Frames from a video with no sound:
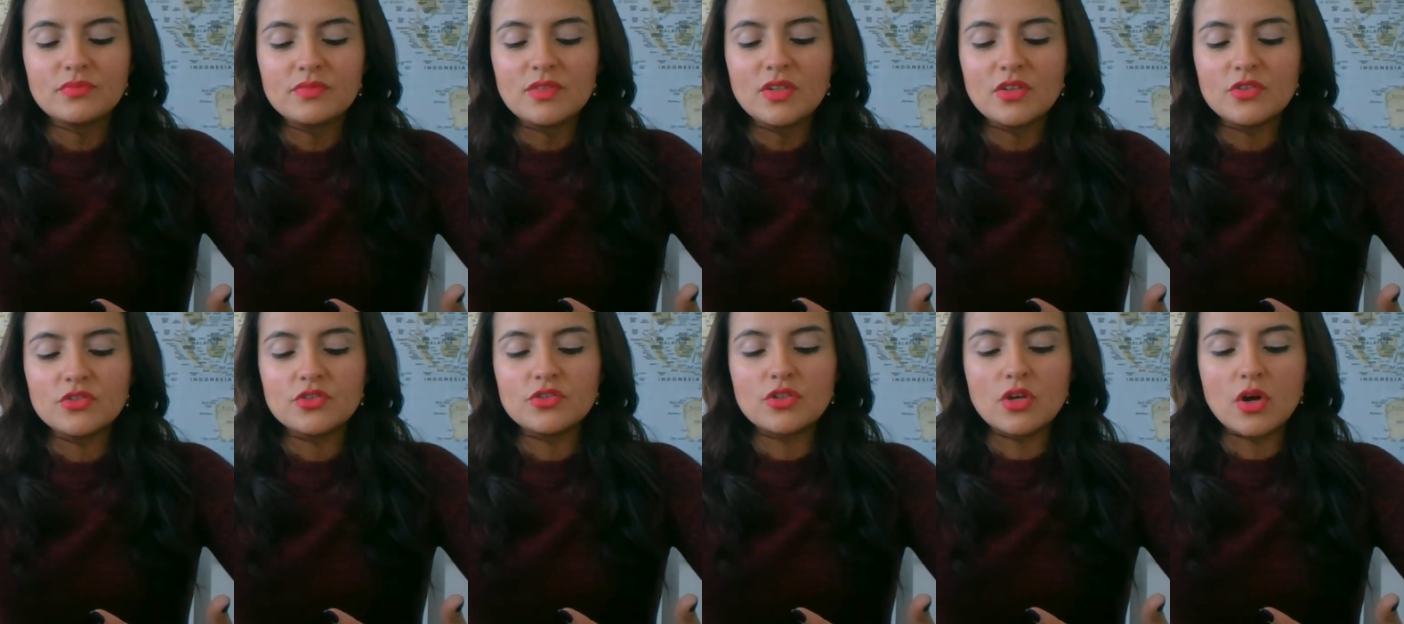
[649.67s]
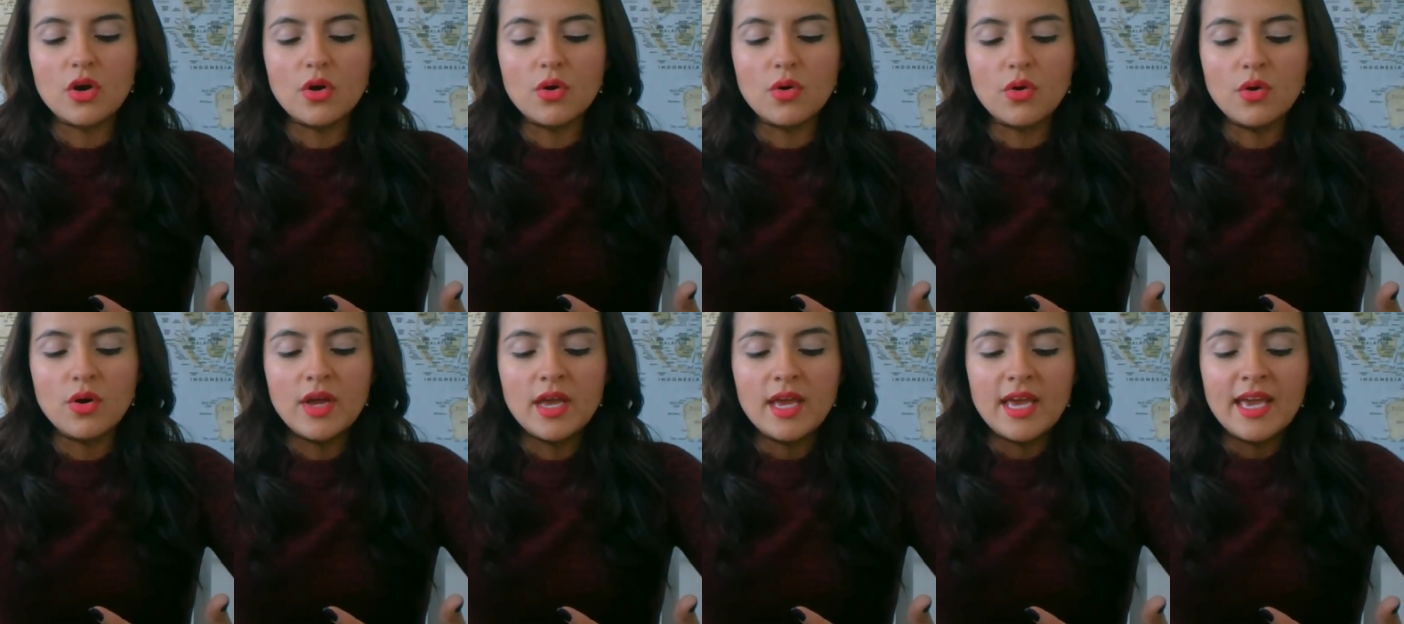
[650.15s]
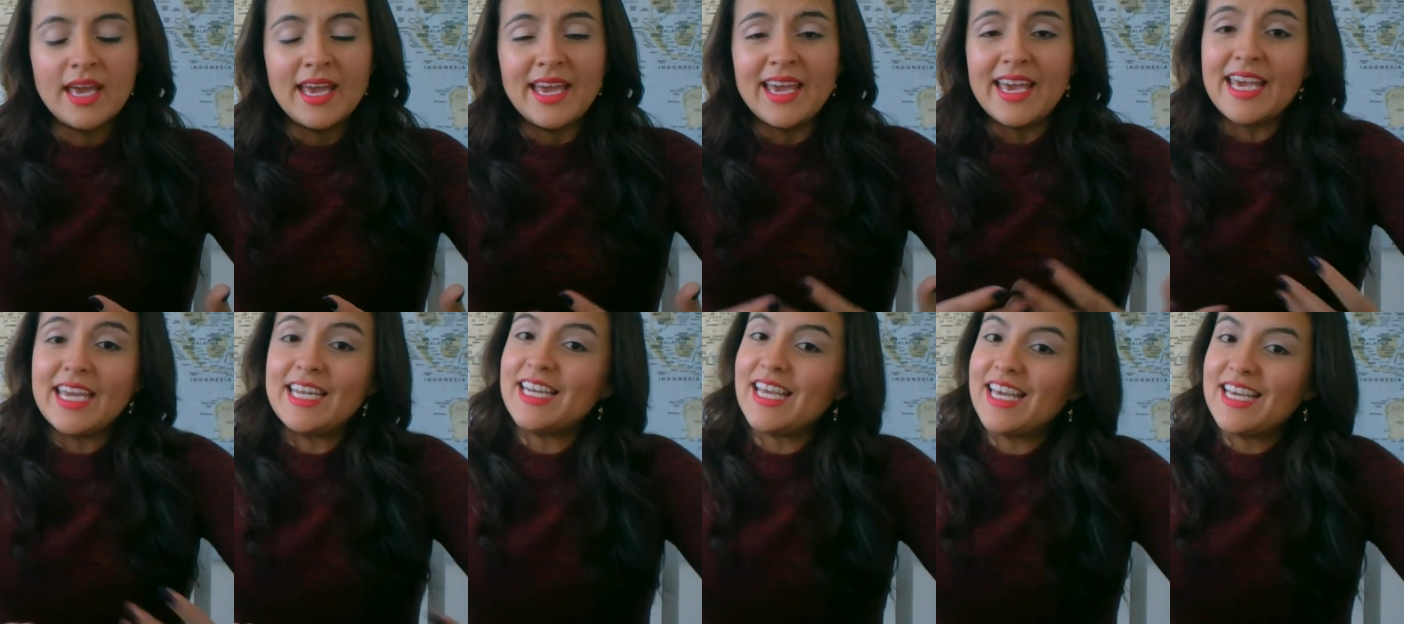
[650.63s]
So,
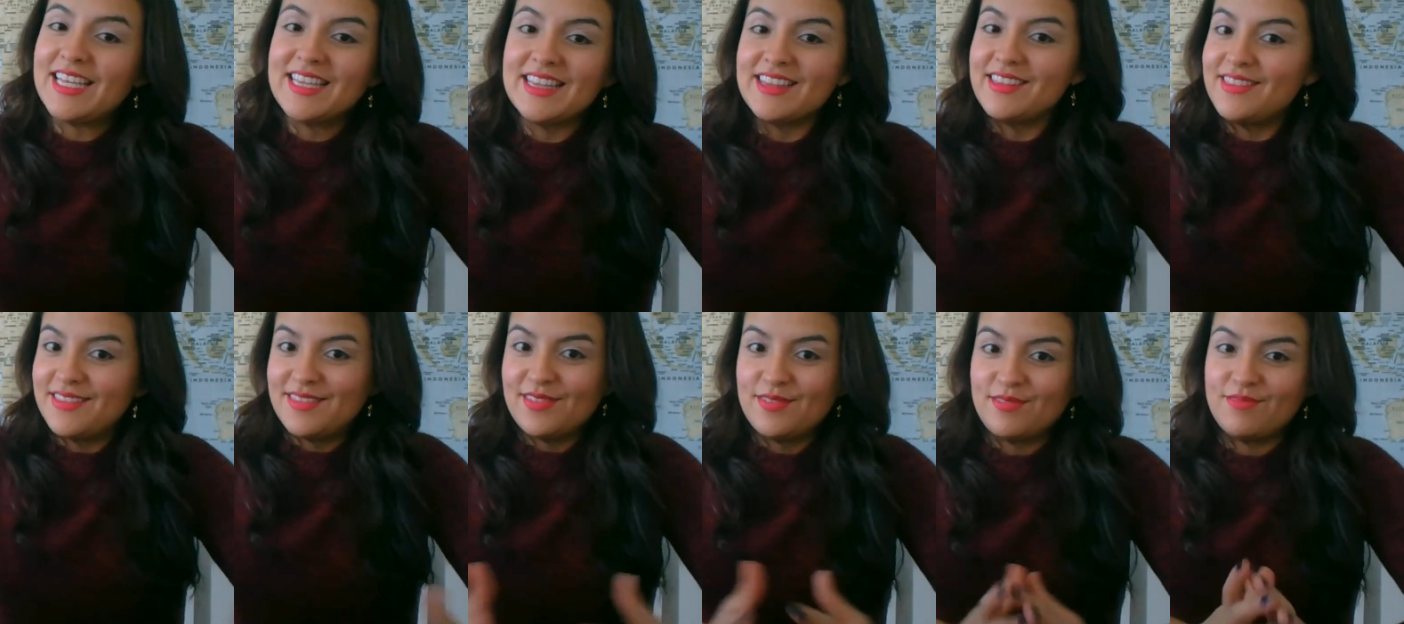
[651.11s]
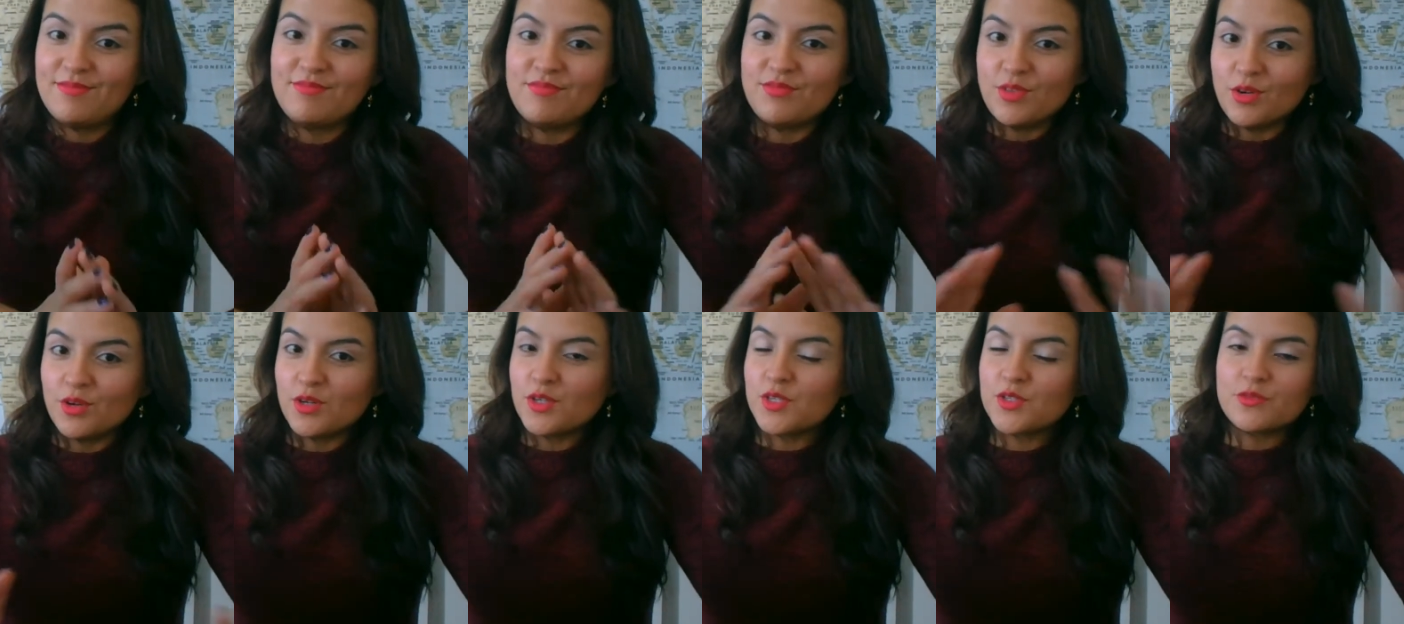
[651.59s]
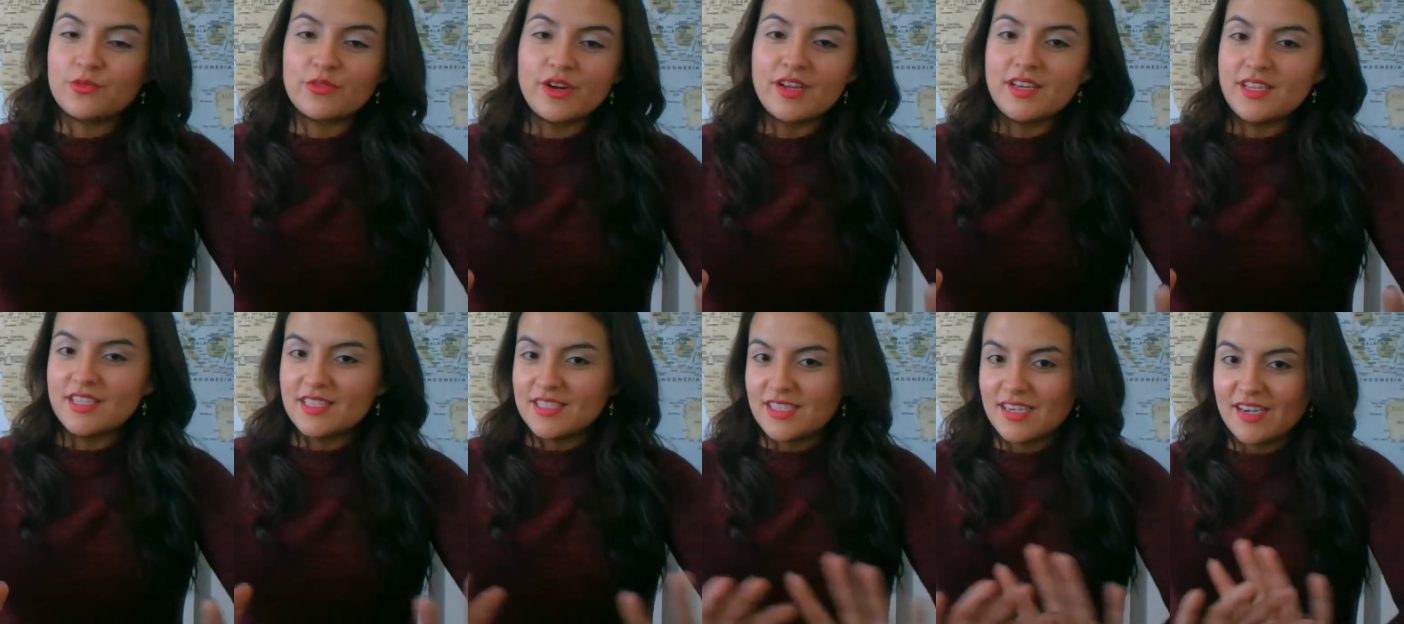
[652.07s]
and those
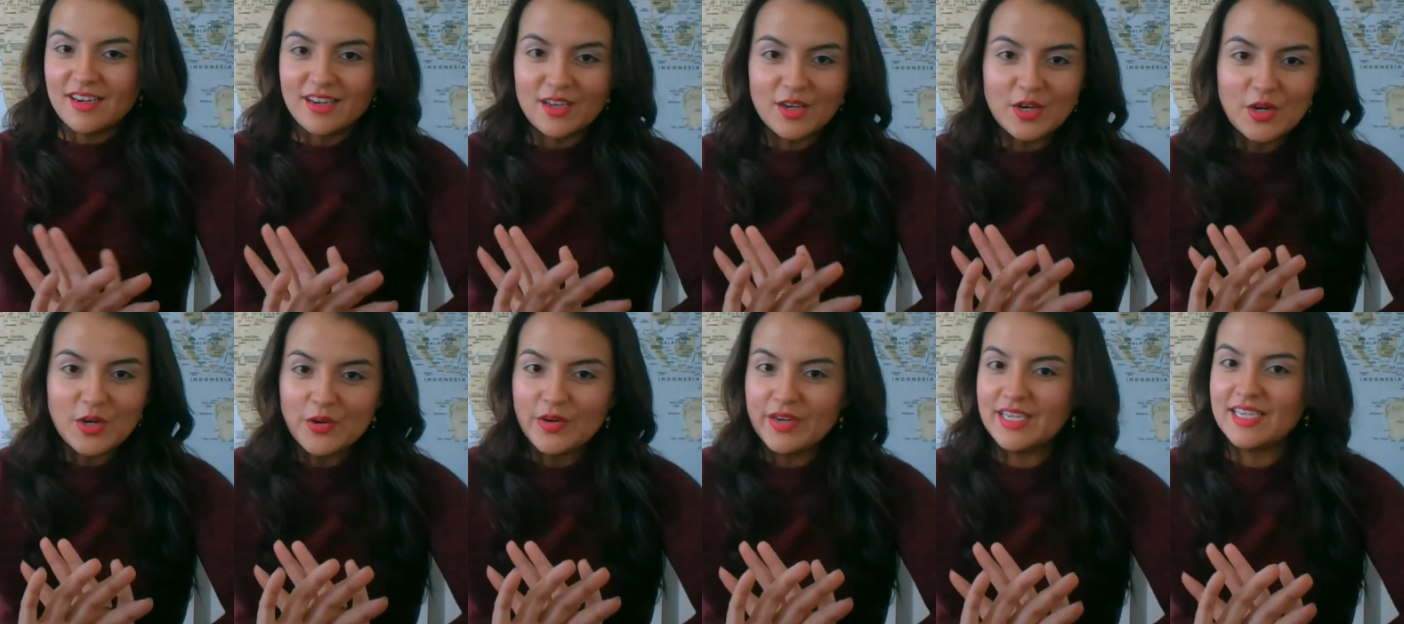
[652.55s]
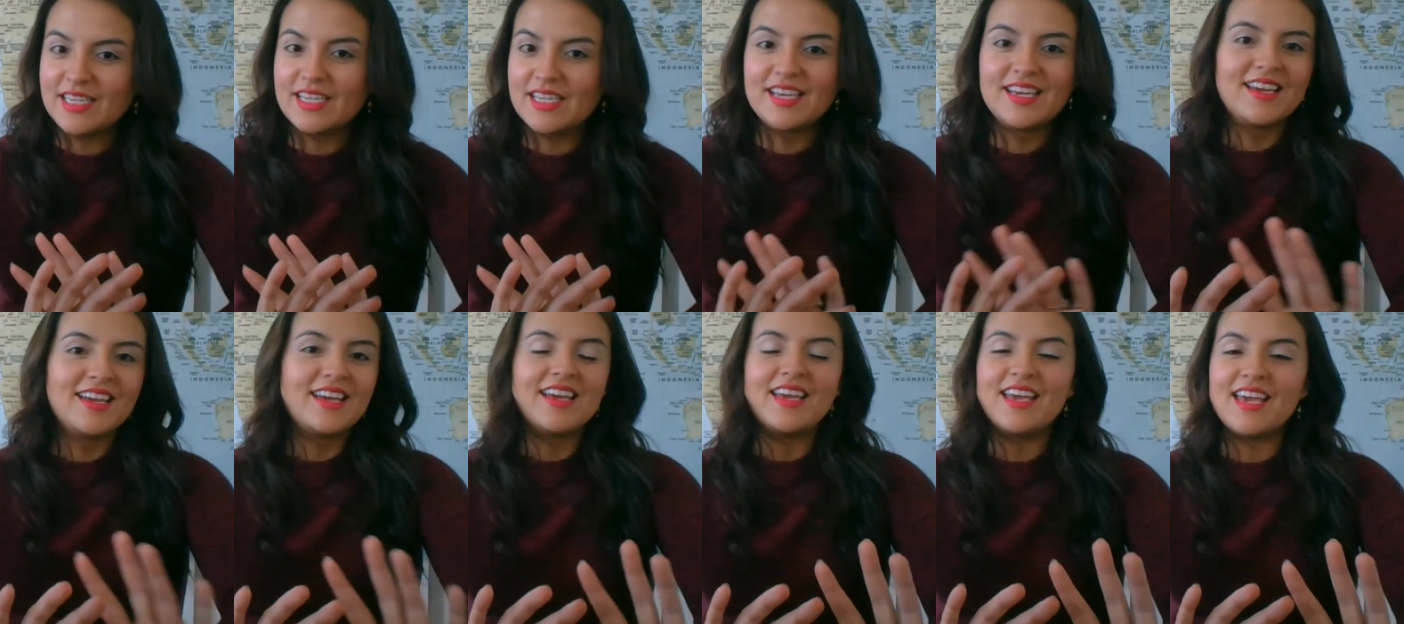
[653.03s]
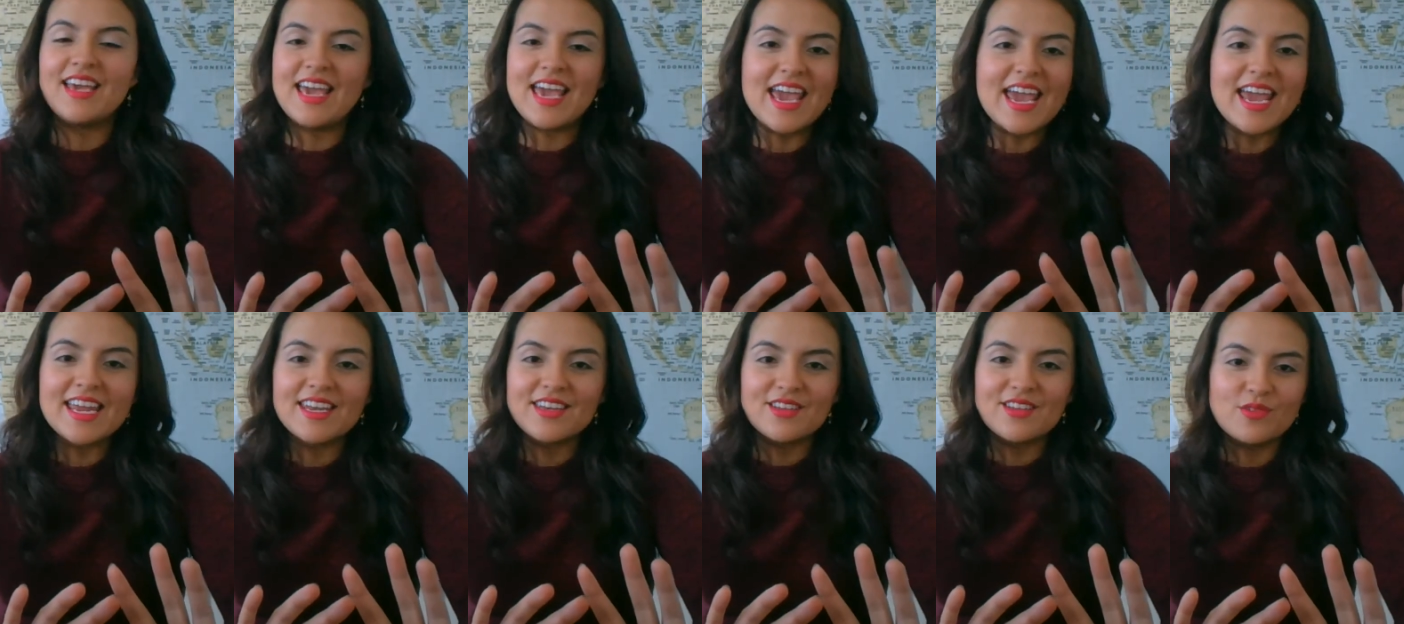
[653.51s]
friends are not going
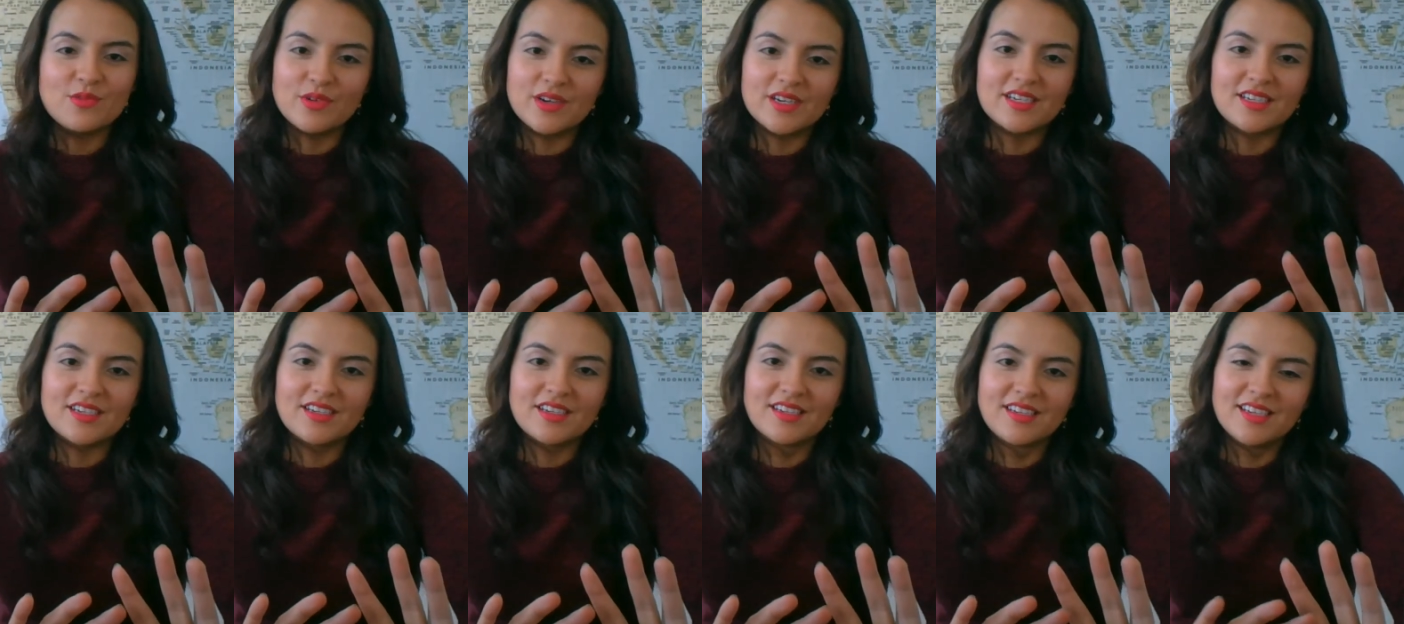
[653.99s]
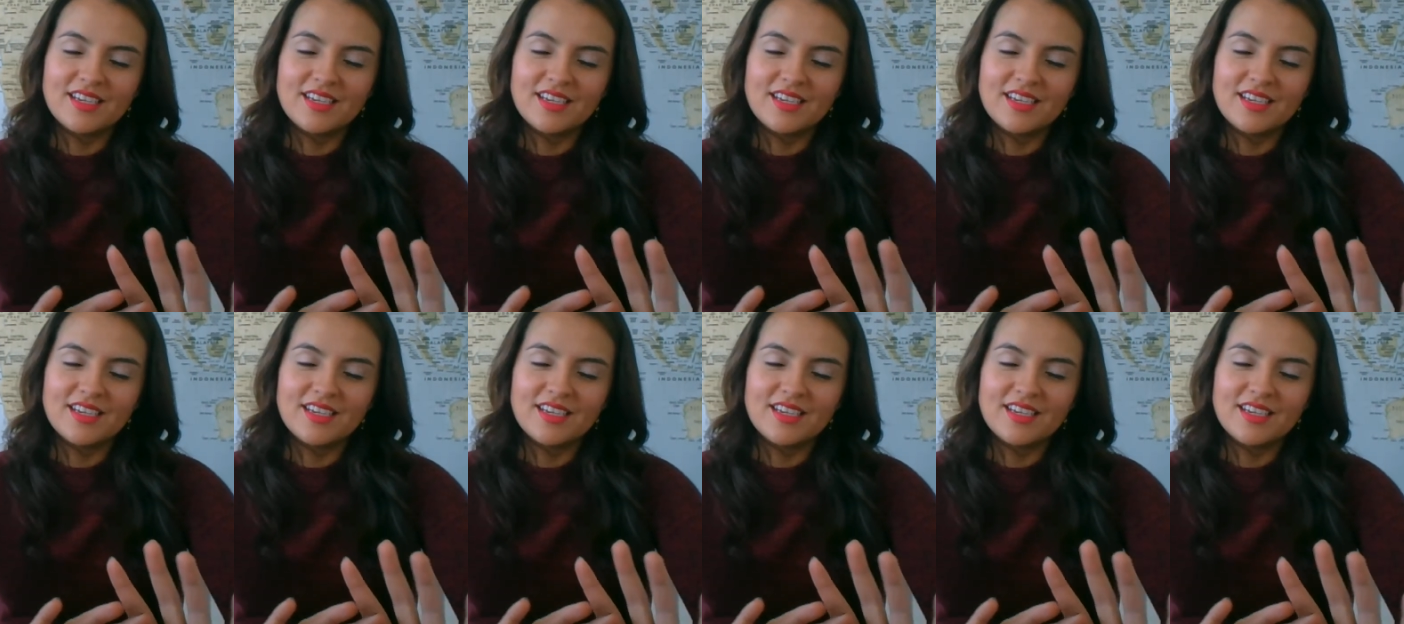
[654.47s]
anywhere.